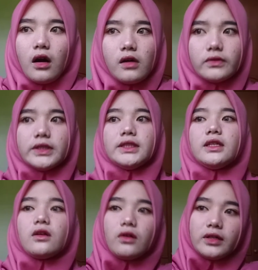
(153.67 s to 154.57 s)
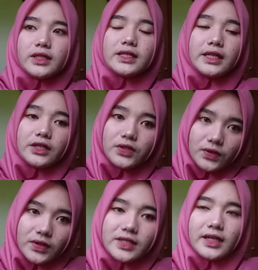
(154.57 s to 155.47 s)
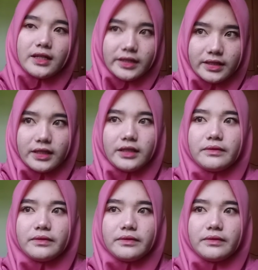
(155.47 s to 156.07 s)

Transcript: own roles in the society.